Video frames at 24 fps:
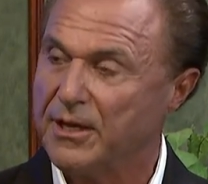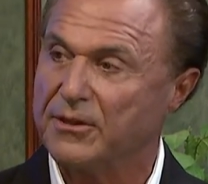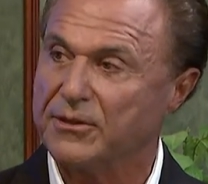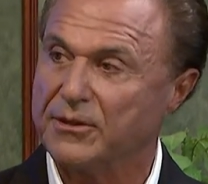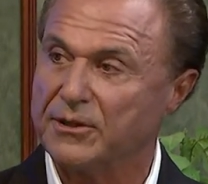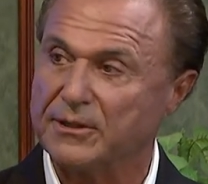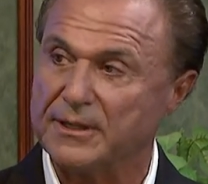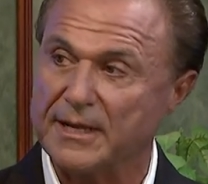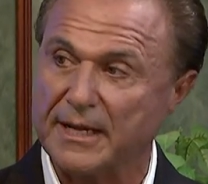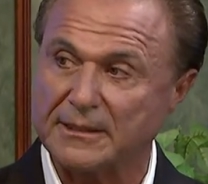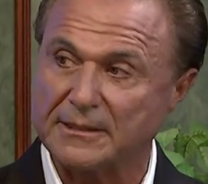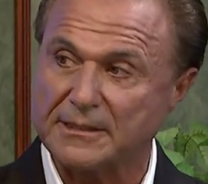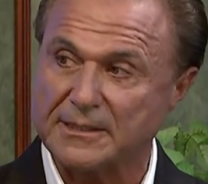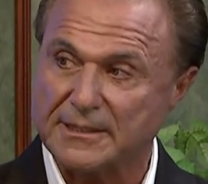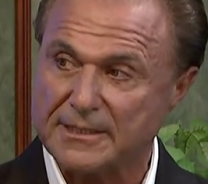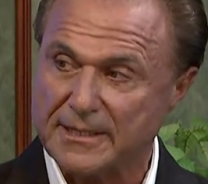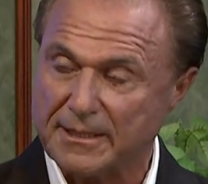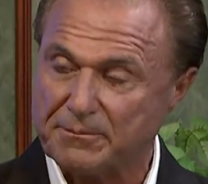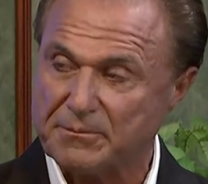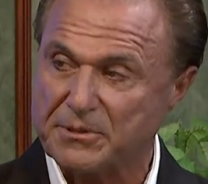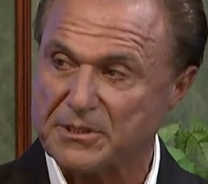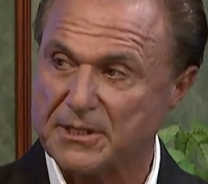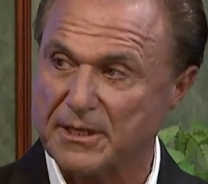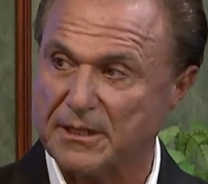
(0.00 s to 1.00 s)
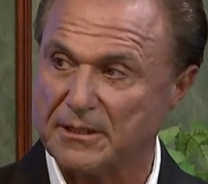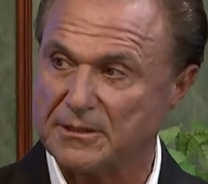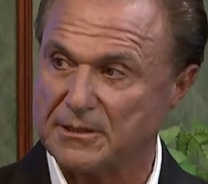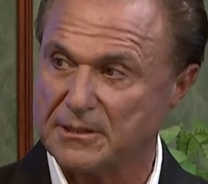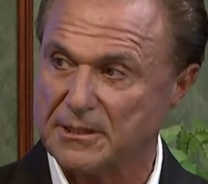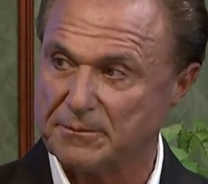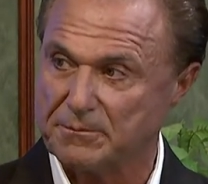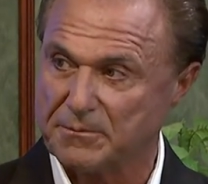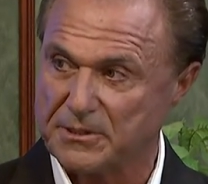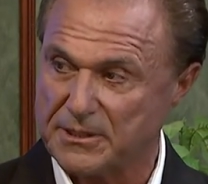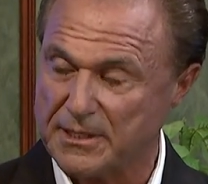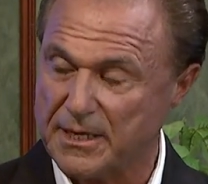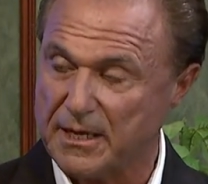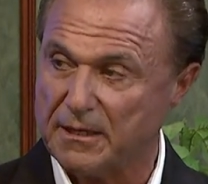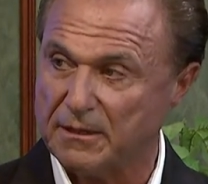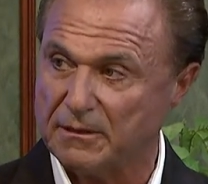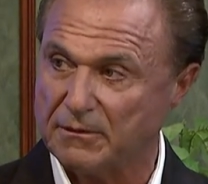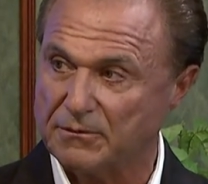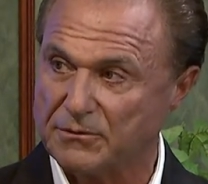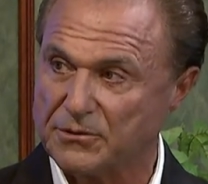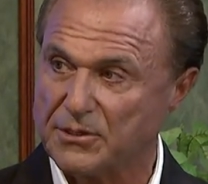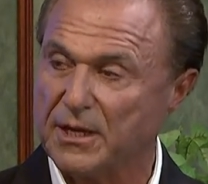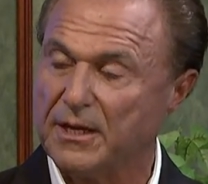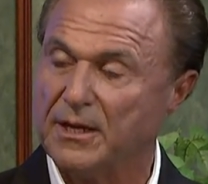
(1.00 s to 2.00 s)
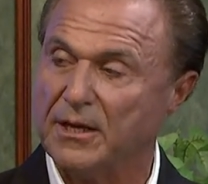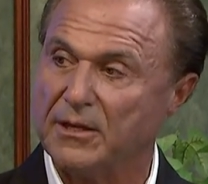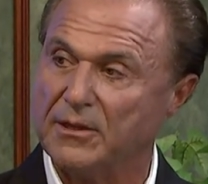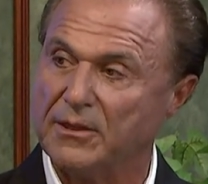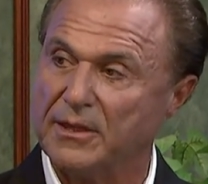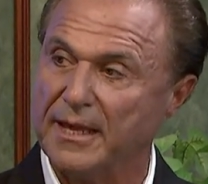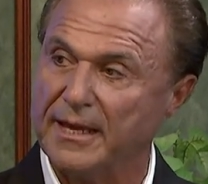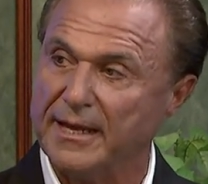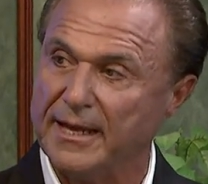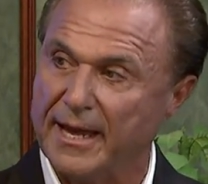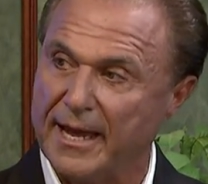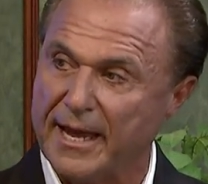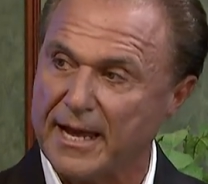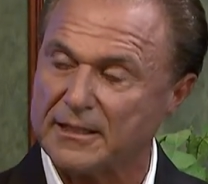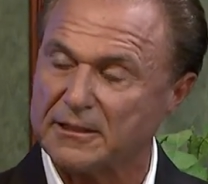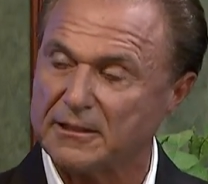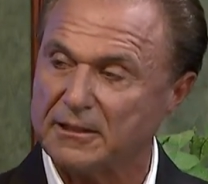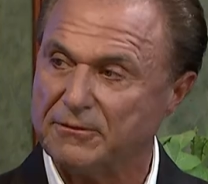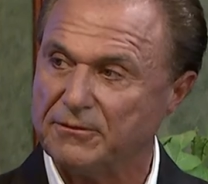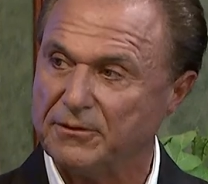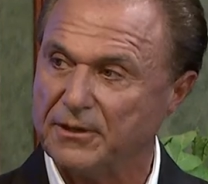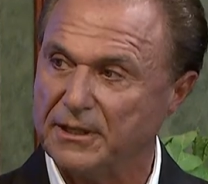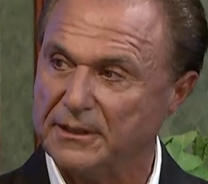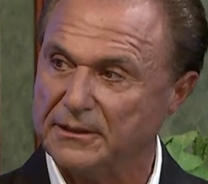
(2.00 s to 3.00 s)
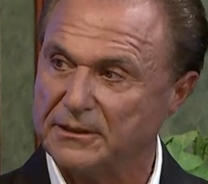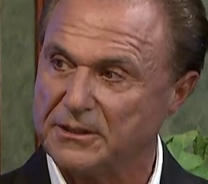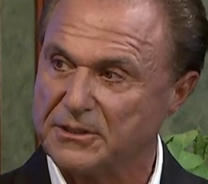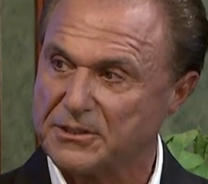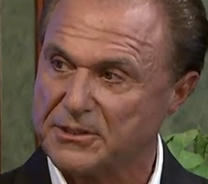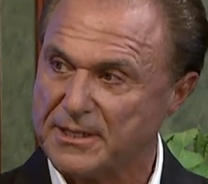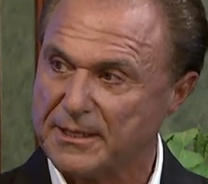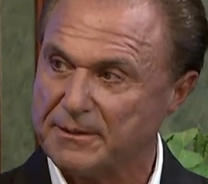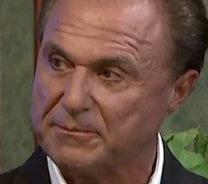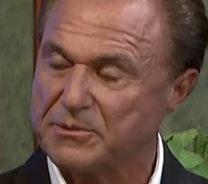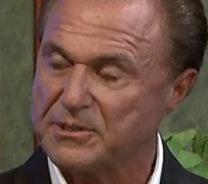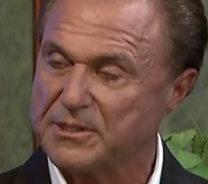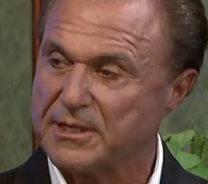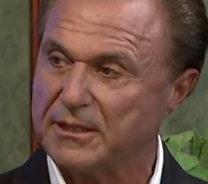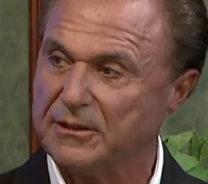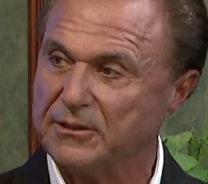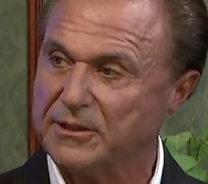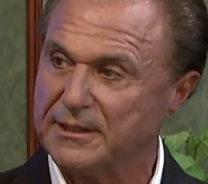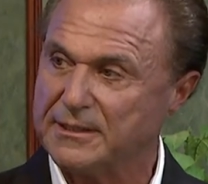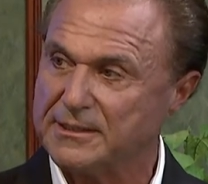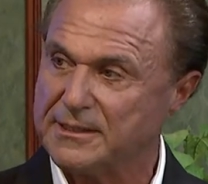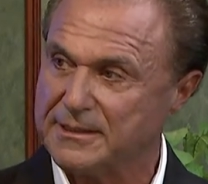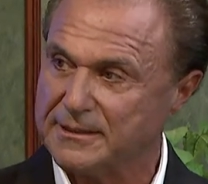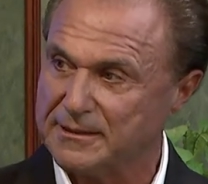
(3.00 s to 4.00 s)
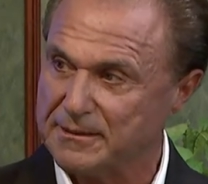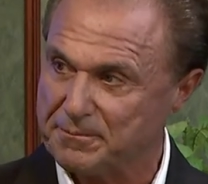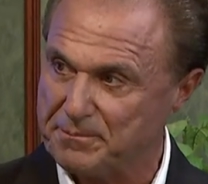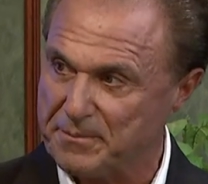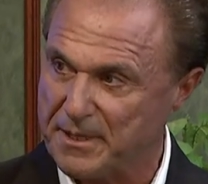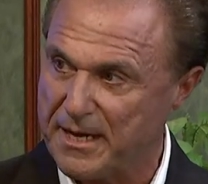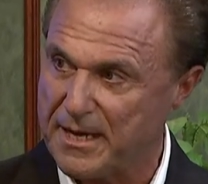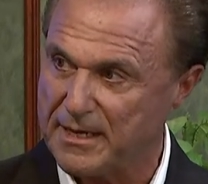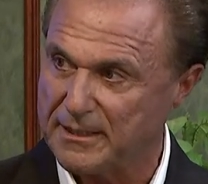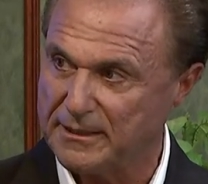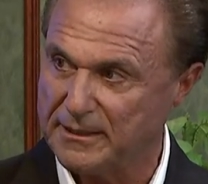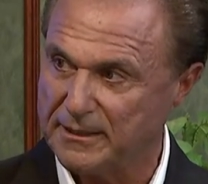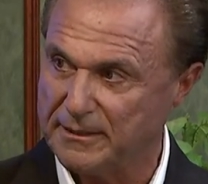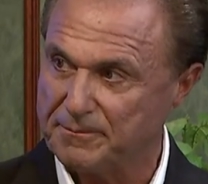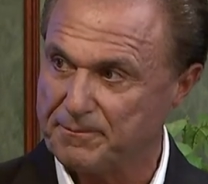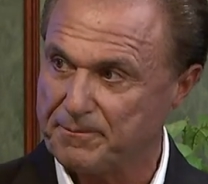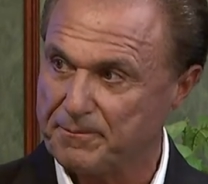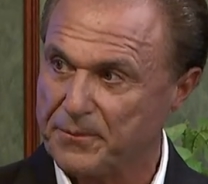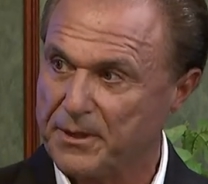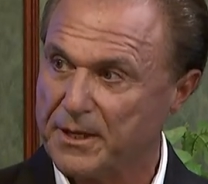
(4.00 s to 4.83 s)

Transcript: They're not stem cells themselves, they activate the stem cell that's in the body.